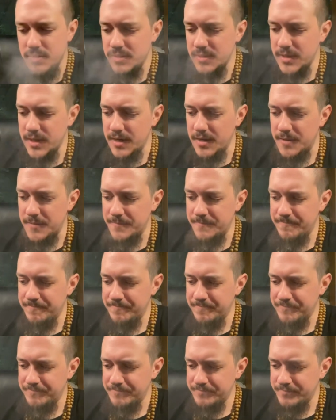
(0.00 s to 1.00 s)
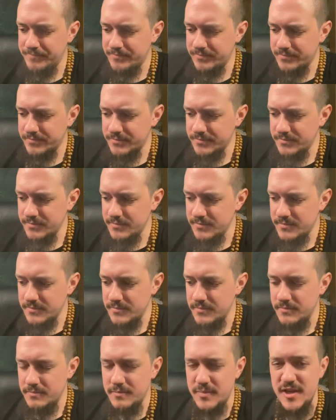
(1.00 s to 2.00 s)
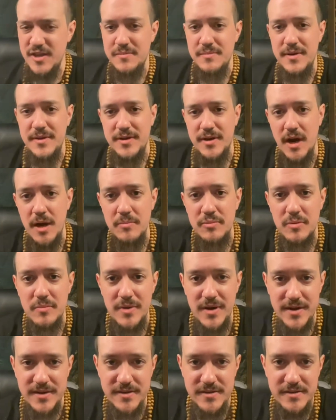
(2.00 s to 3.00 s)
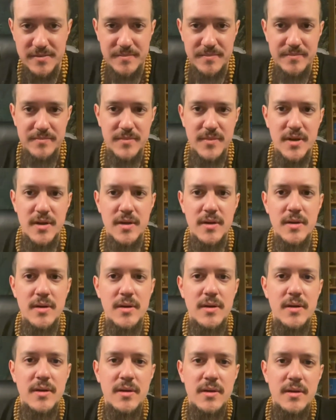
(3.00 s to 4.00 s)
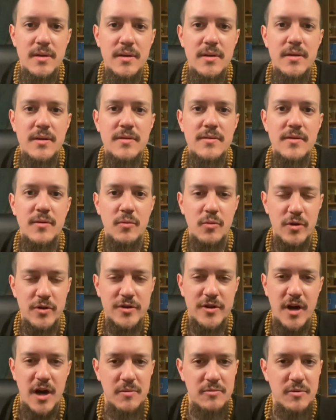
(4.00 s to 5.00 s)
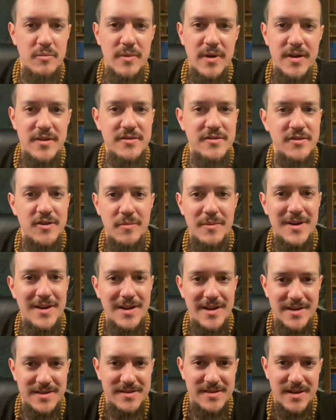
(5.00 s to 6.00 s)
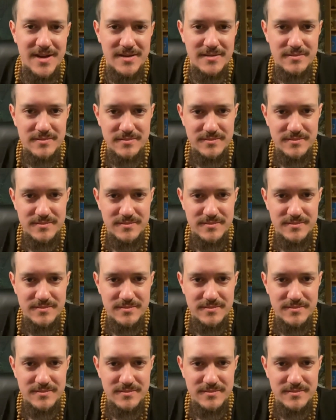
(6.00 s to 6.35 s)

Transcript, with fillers: Now, peace by compromise. The word compromise, nobody likes that.